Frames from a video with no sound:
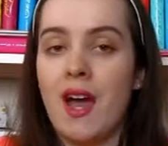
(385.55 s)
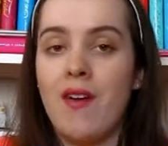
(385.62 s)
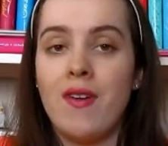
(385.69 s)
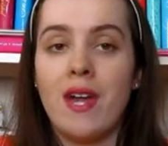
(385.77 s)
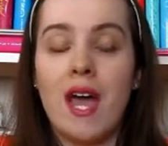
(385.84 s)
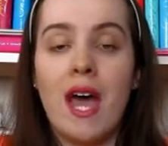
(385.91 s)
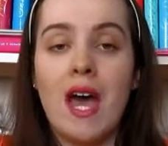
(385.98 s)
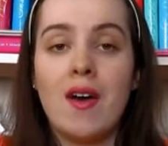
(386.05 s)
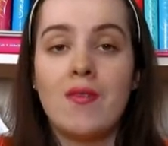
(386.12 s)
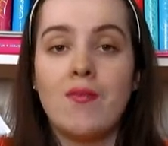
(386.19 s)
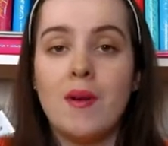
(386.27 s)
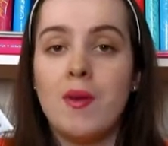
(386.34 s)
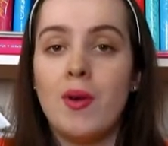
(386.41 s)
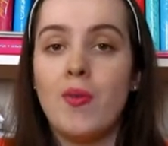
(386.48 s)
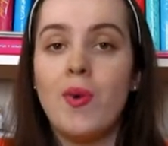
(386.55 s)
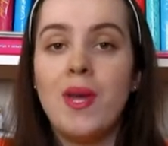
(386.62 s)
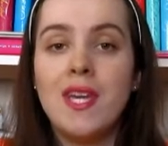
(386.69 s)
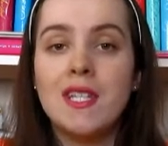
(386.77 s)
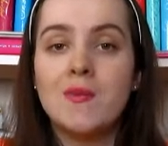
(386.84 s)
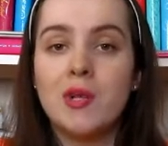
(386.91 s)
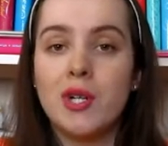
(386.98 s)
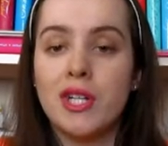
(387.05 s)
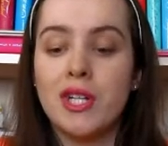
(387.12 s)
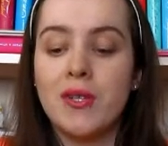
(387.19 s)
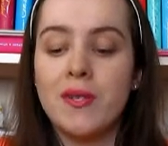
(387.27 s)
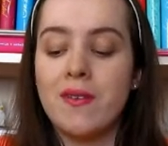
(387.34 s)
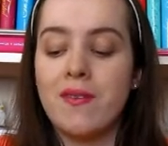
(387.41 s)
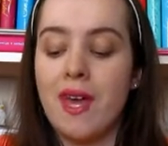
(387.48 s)
I think I have maybe a week's more
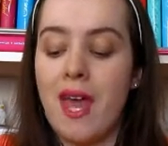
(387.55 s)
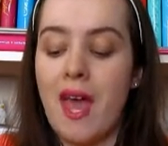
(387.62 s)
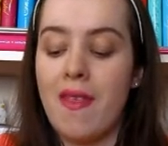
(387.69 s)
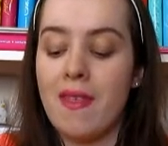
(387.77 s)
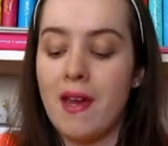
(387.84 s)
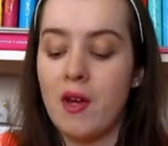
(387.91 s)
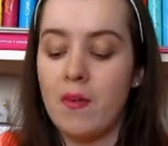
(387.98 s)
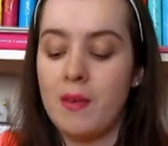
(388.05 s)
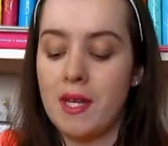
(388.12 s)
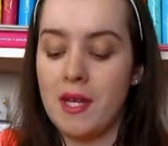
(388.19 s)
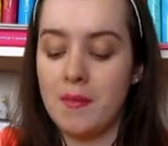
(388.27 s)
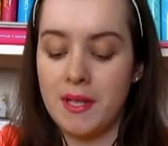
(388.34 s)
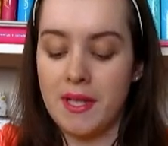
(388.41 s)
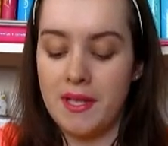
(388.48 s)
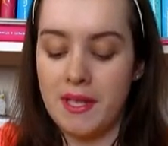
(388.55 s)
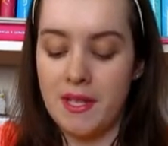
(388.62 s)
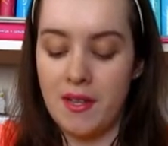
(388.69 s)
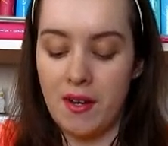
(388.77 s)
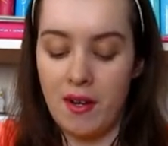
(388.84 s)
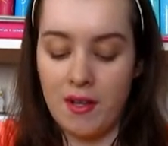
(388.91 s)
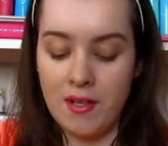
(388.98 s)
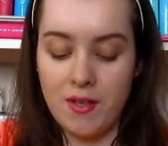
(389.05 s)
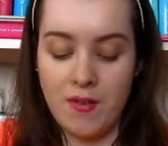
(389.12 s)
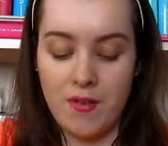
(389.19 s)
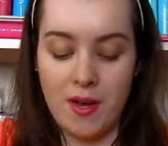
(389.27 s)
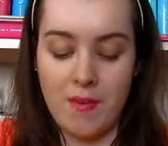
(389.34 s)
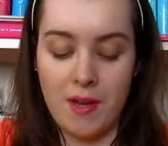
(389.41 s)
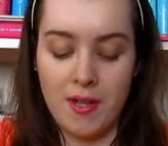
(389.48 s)
use of it and then I'll be completely gone, so I
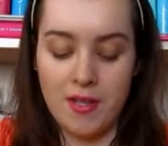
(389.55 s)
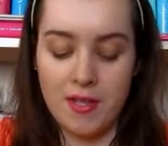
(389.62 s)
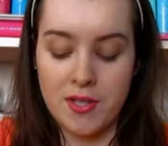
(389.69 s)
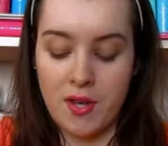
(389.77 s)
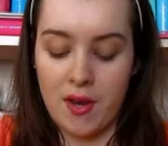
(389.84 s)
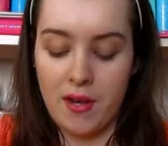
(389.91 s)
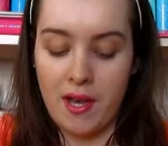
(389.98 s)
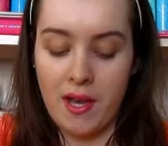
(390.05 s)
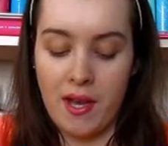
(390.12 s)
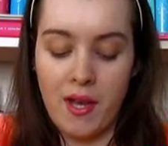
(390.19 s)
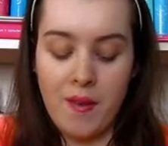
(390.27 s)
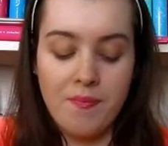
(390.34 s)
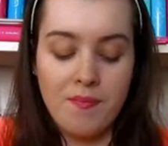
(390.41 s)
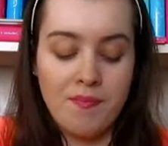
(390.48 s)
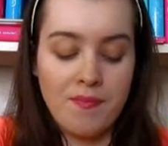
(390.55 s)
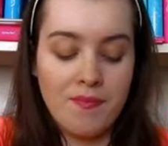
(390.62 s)
thought I better stock up.